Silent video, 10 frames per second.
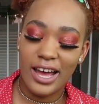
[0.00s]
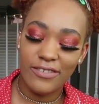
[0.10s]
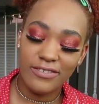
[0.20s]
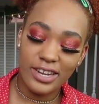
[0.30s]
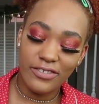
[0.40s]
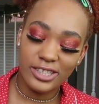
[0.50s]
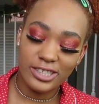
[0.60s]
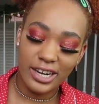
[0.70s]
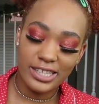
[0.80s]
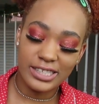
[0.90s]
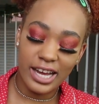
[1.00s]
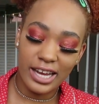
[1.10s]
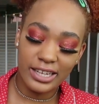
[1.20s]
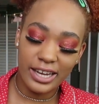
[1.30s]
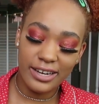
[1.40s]
I've never tried his
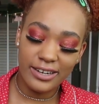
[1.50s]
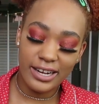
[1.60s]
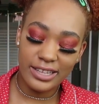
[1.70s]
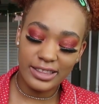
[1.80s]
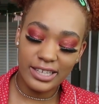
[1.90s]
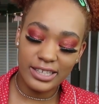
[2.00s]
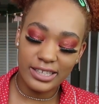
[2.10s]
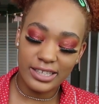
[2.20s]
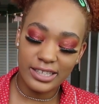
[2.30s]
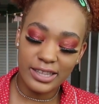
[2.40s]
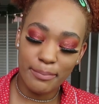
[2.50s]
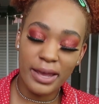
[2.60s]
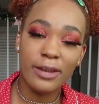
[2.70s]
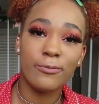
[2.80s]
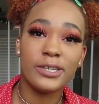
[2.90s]
highlighter. I think the
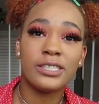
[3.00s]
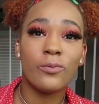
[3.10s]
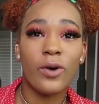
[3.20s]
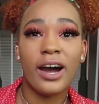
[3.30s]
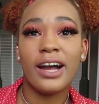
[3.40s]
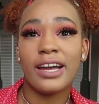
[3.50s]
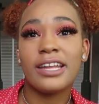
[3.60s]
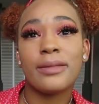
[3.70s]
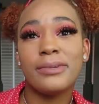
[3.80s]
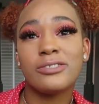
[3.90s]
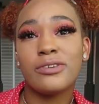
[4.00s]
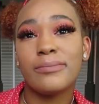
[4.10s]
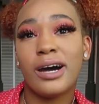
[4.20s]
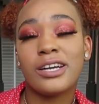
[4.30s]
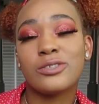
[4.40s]
main reason why I got the mystery
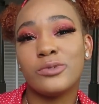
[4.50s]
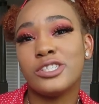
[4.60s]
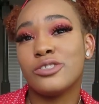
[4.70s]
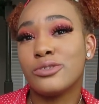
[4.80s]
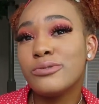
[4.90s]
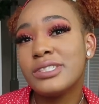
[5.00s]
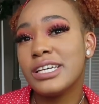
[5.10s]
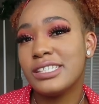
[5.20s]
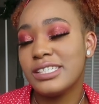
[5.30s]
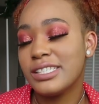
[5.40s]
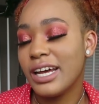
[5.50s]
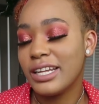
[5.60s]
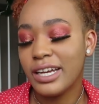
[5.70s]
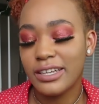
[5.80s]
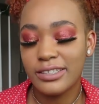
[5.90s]
box was to test his
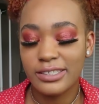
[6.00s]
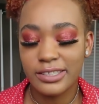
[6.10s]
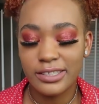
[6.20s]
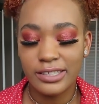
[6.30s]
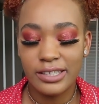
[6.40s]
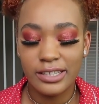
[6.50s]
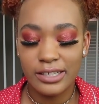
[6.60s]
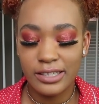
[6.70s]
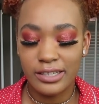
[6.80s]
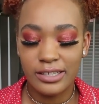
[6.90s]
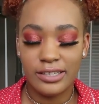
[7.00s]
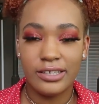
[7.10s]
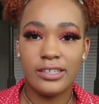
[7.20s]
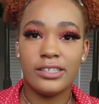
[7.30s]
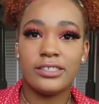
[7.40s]
highlighters.
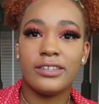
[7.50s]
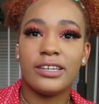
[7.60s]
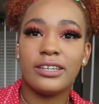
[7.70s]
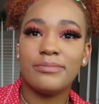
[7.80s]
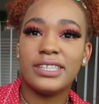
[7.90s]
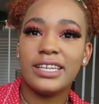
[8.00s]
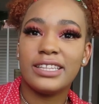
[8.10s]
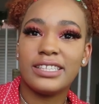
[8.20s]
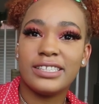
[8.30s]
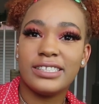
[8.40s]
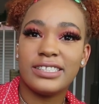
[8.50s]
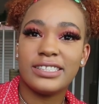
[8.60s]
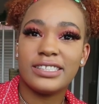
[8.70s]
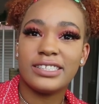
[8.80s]
So it comes like this.